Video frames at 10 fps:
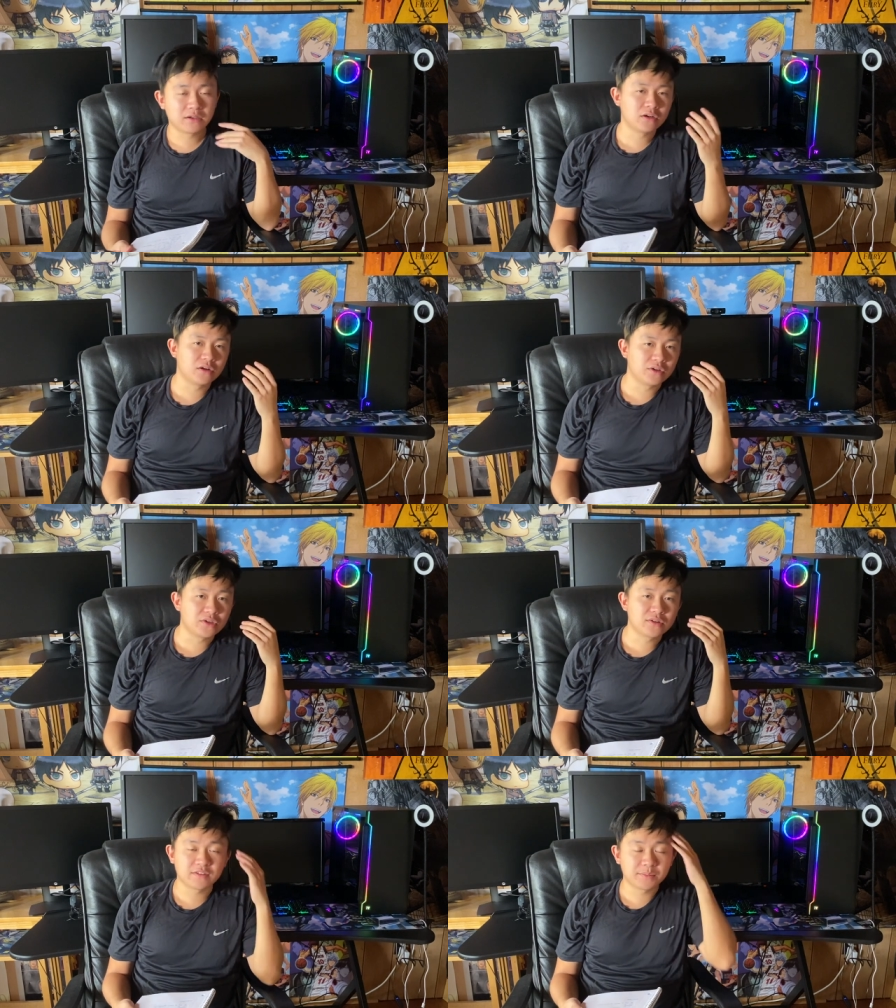oh, you
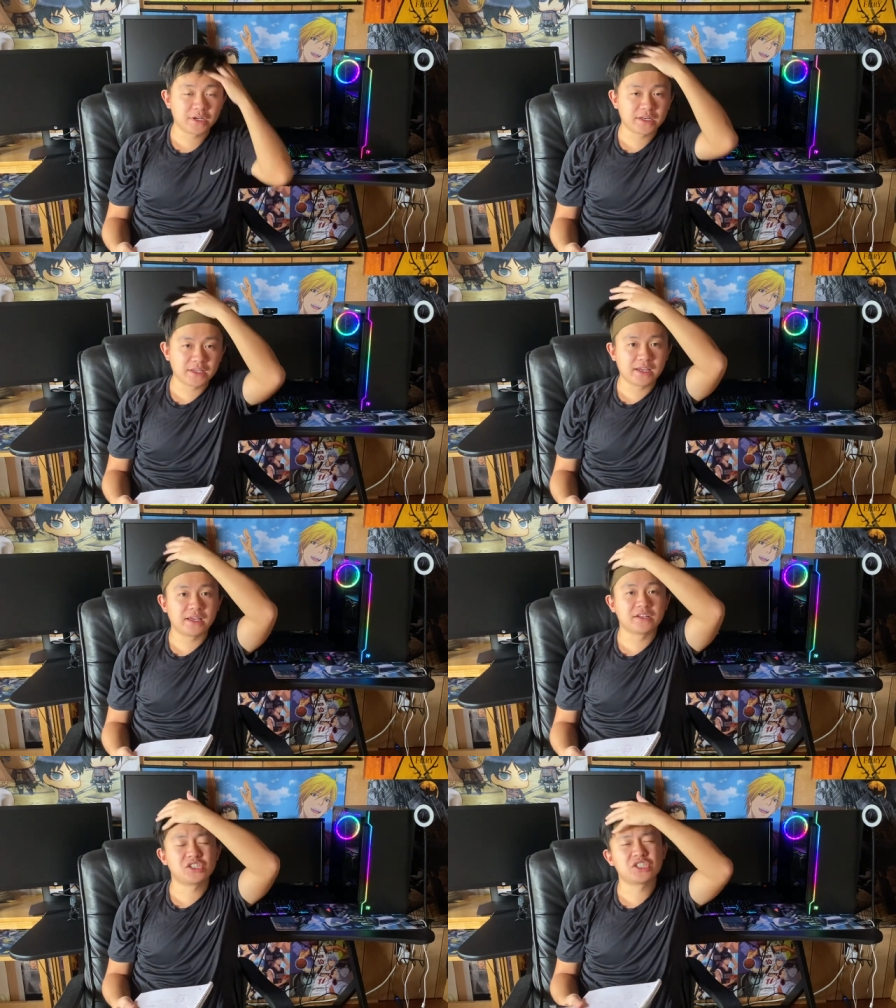could have bought it at
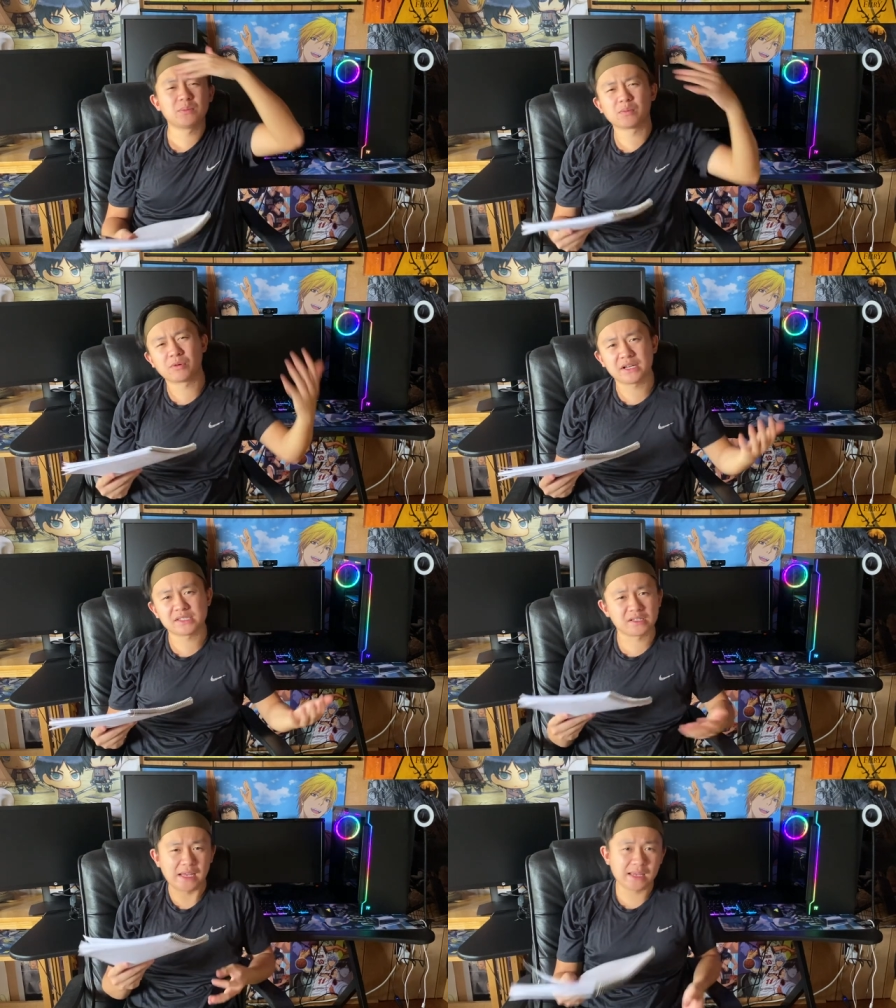a cheaper price
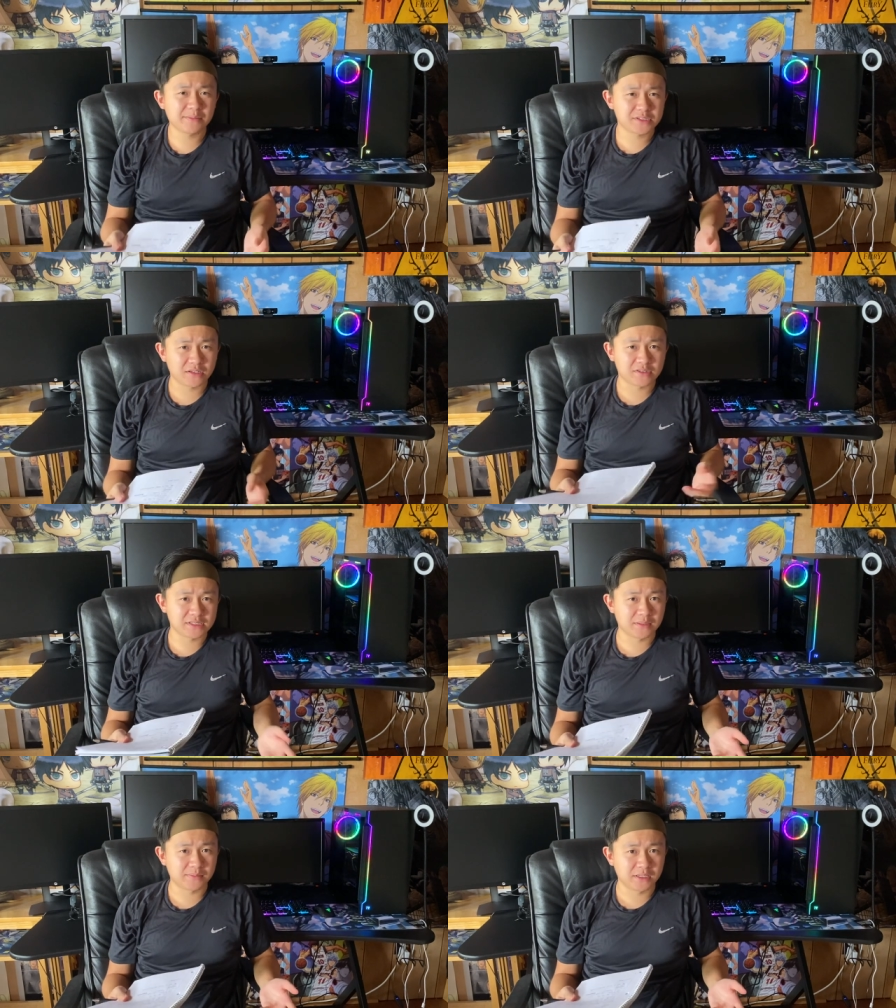on Amazon or
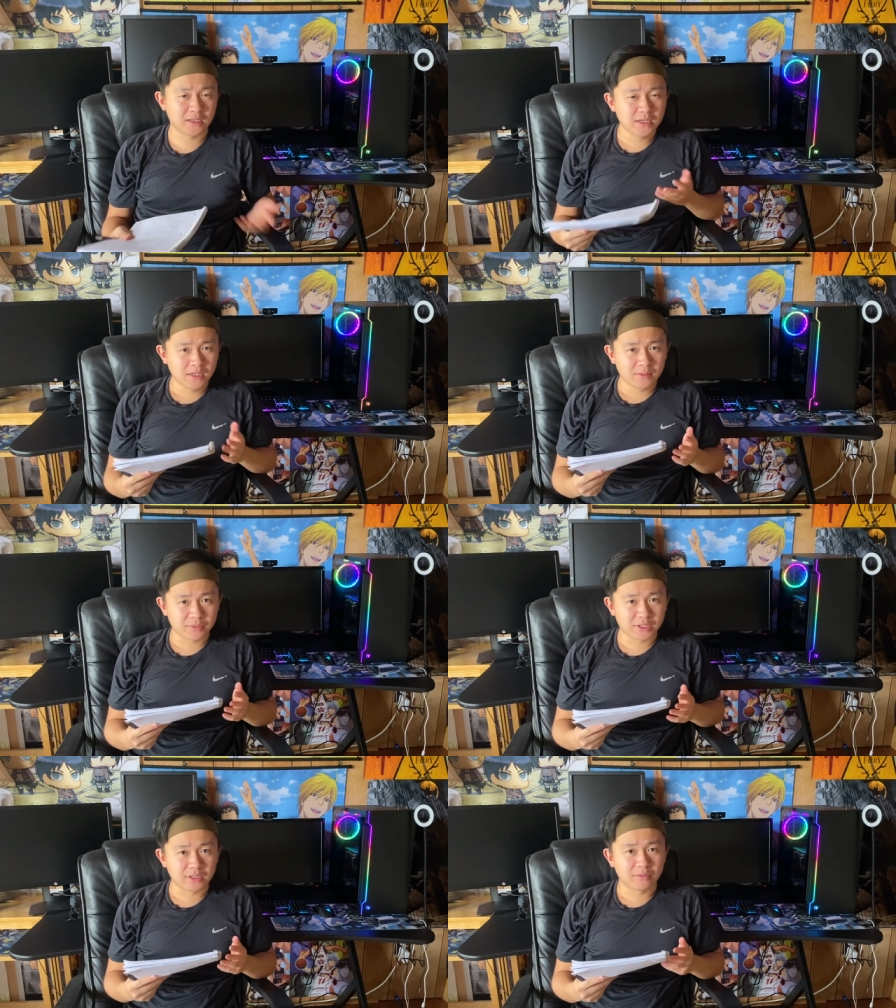something.
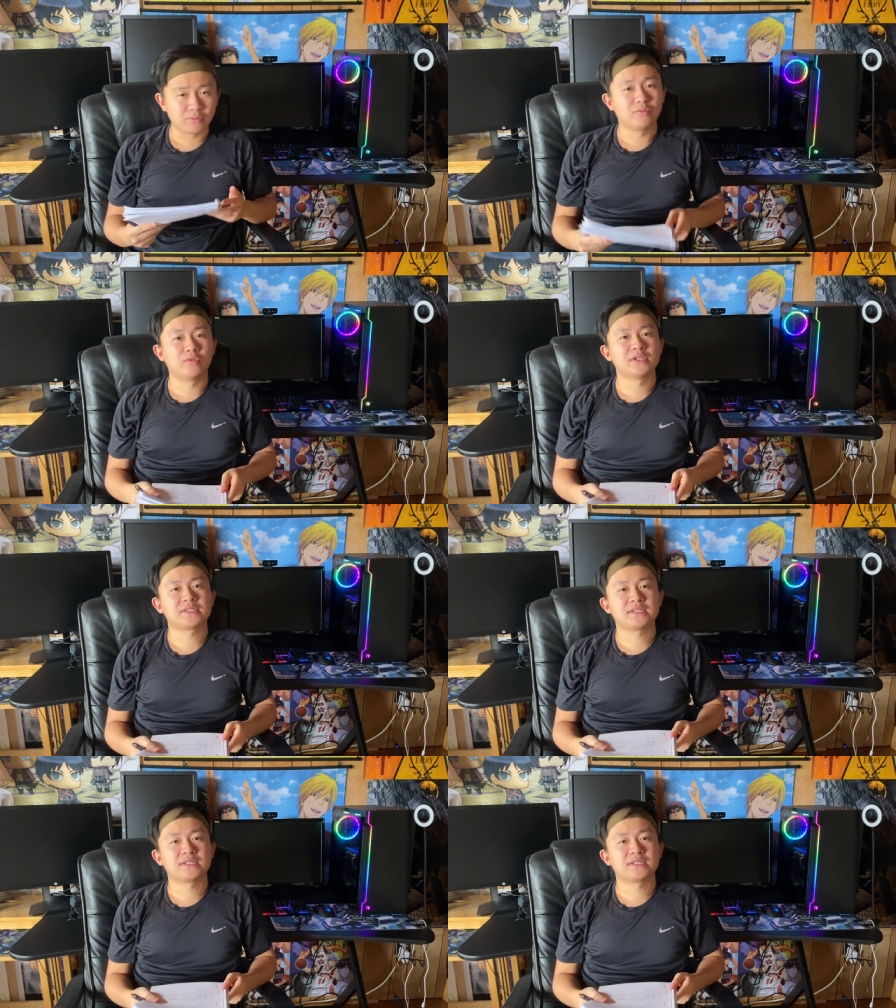But once